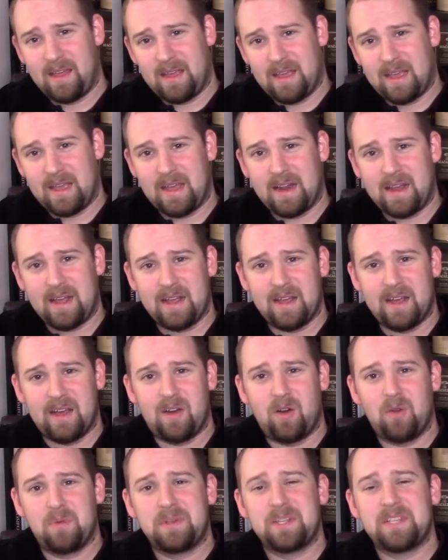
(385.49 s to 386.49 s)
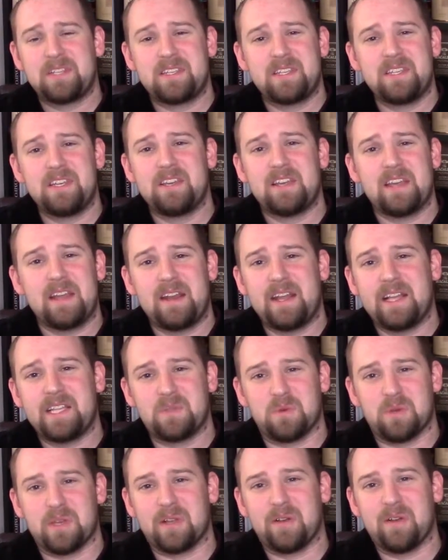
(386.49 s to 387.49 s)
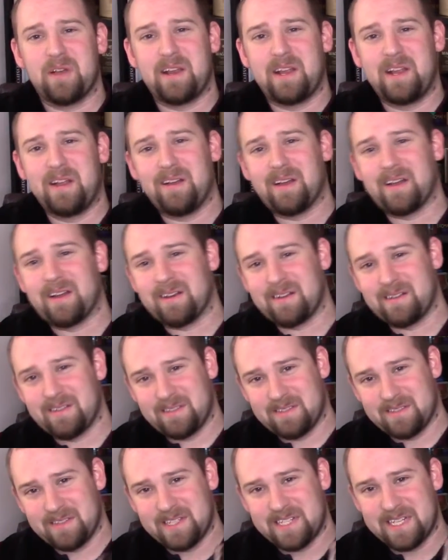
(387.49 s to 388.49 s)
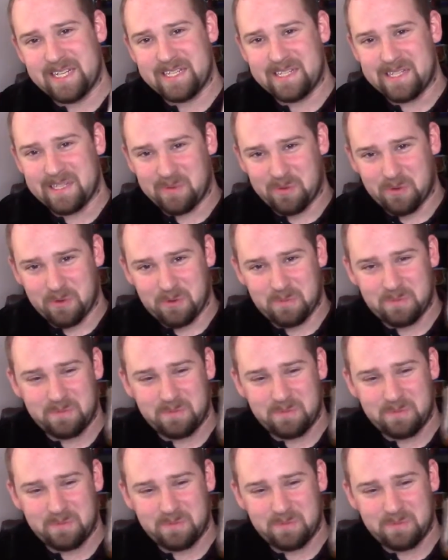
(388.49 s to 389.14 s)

And I uh, hope to see you again next week right here on The Tasting Room.